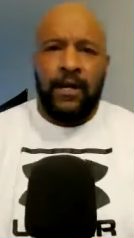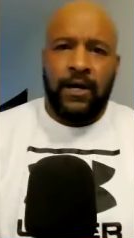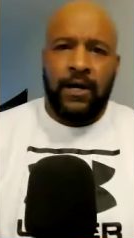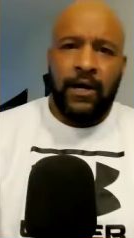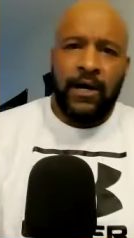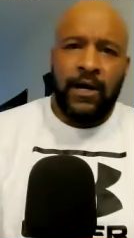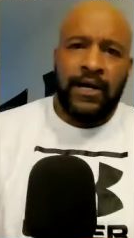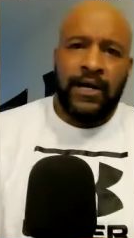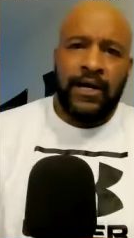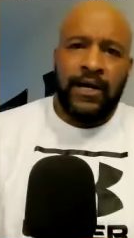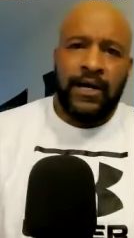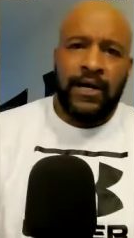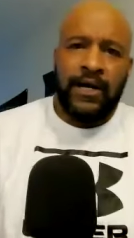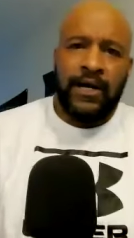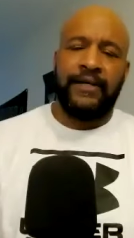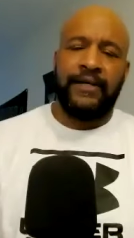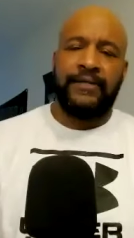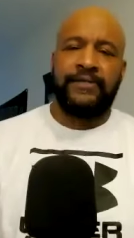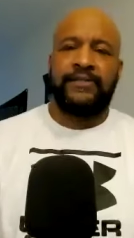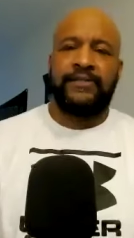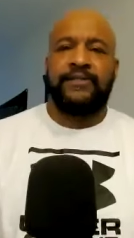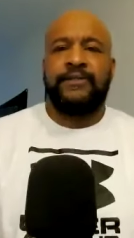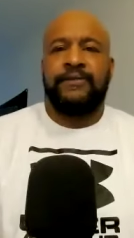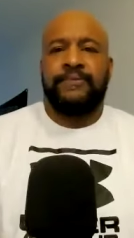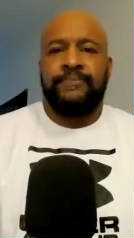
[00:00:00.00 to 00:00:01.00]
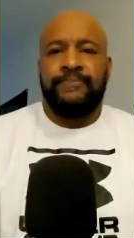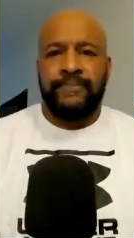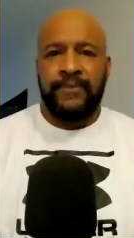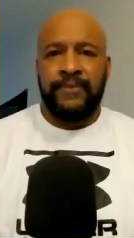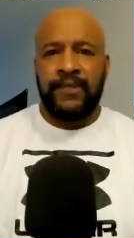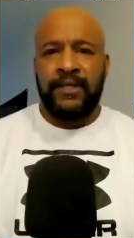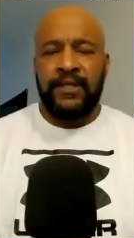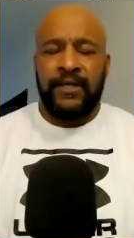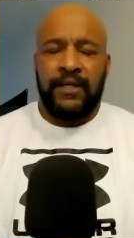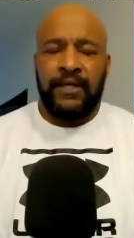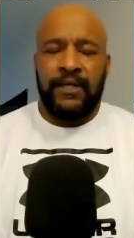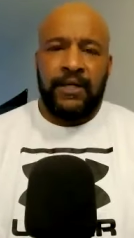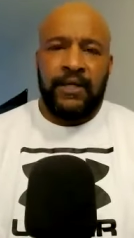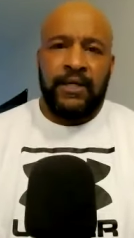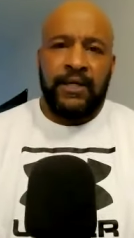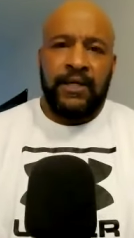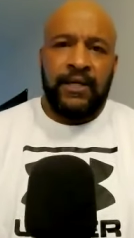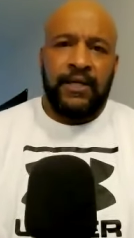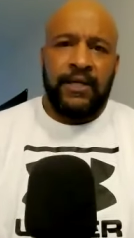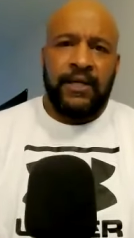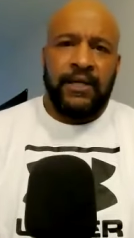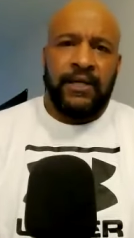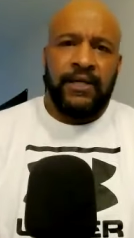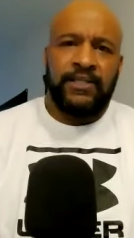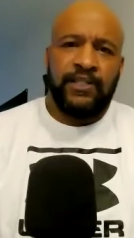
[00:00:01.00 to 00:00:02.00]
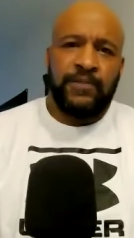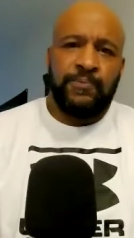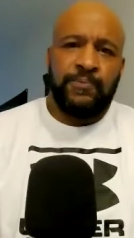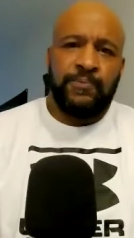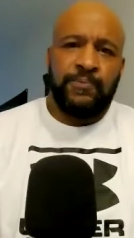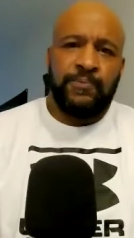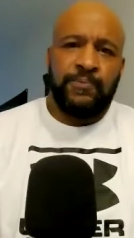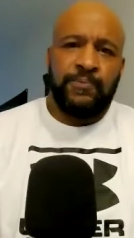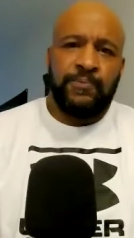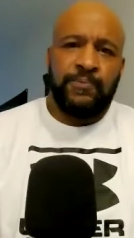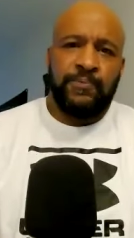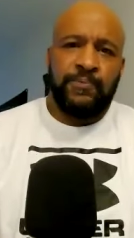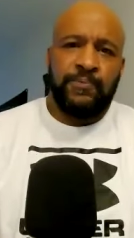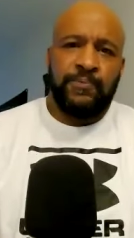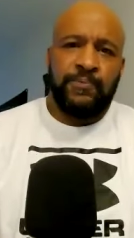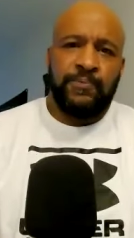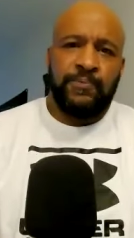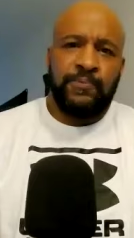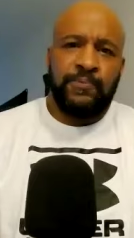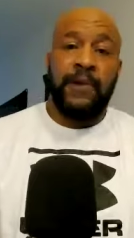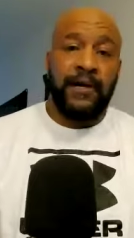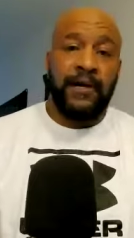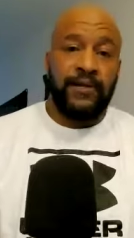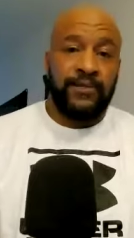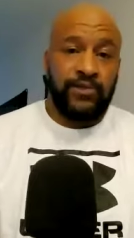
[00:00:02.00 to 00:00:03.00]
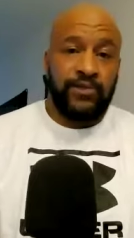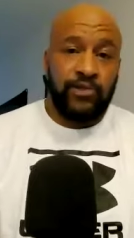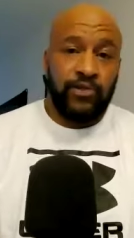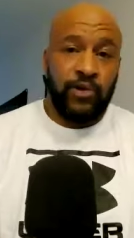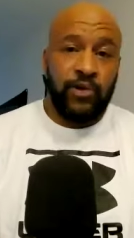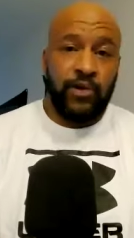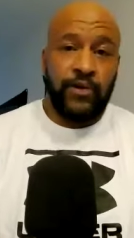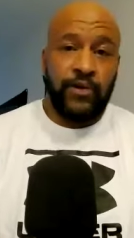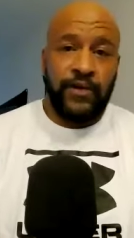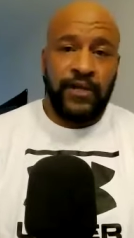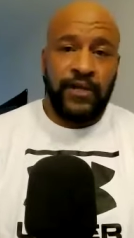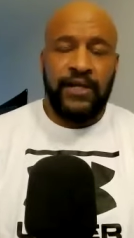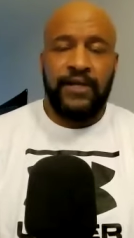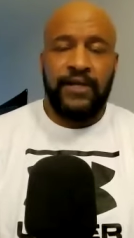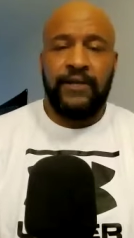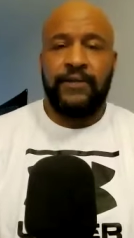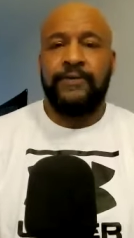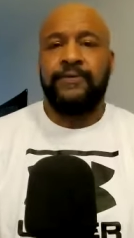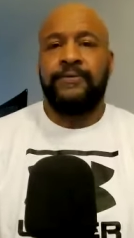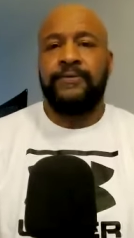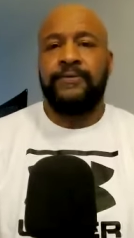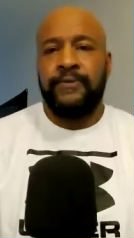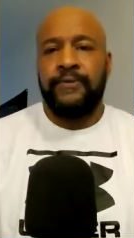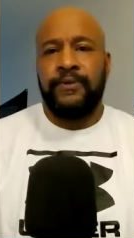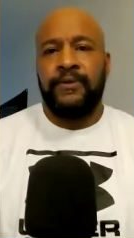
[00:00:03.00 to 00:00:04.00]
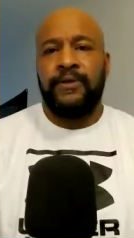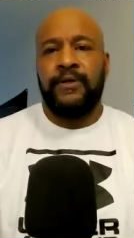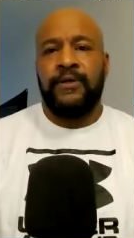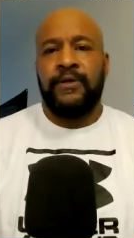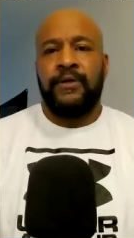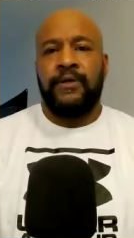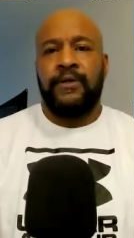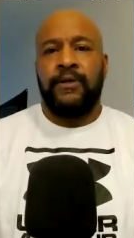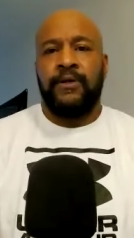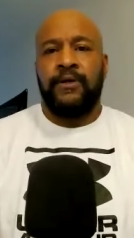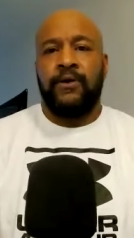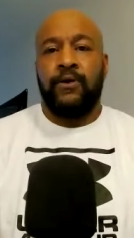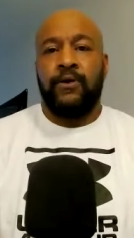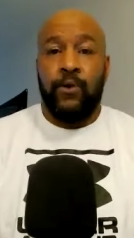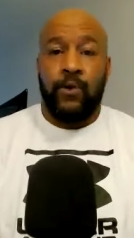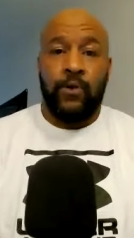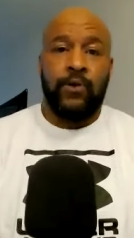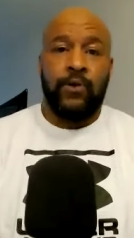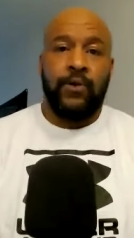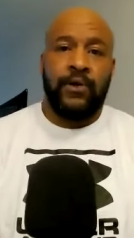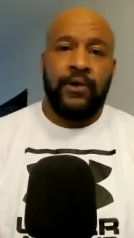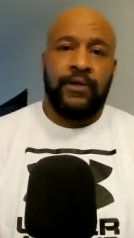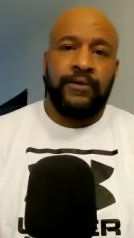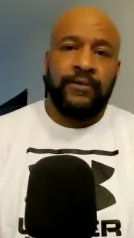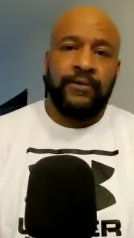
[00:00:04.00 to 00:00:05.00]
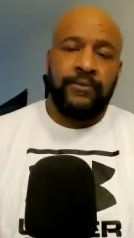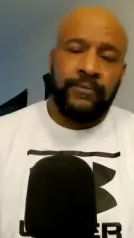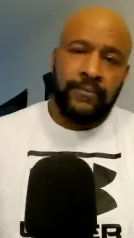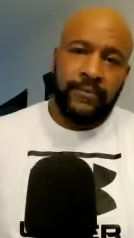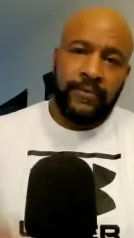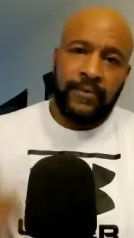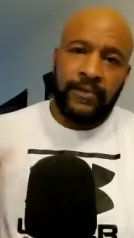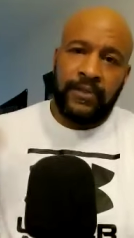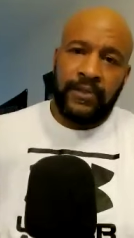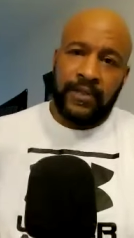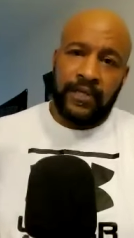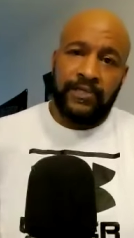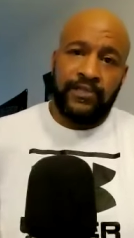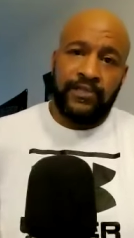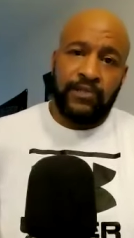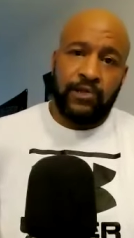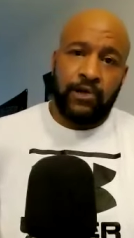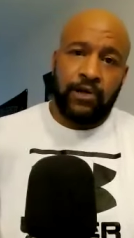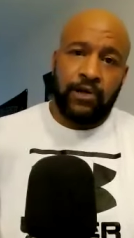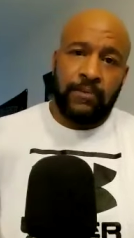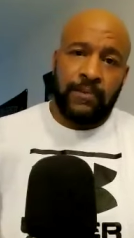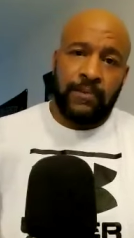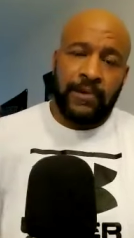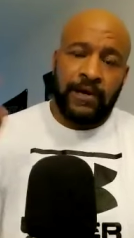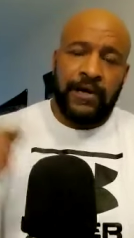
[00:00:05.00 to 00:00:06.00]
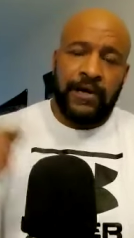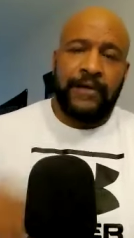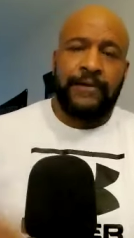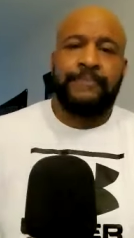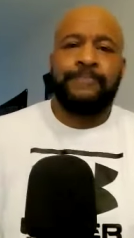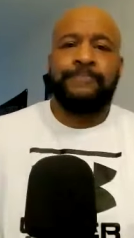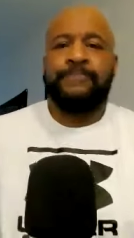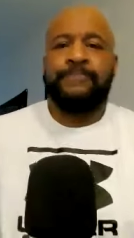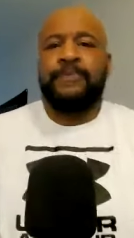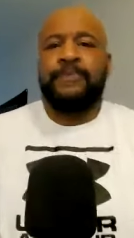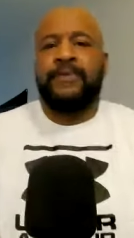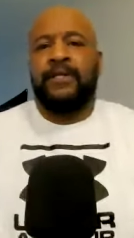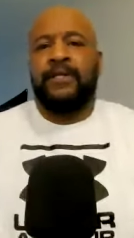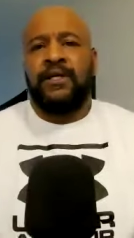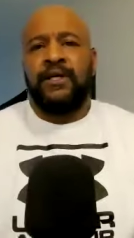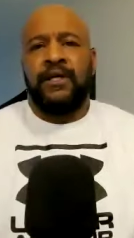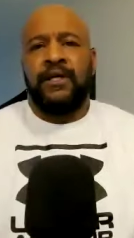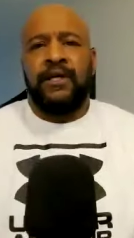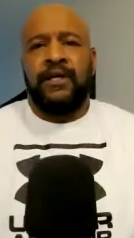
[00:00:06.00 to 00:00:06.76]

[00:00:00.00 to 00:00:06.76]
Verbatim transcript: All right, guys. This is part two of my story on Let's Talk About It.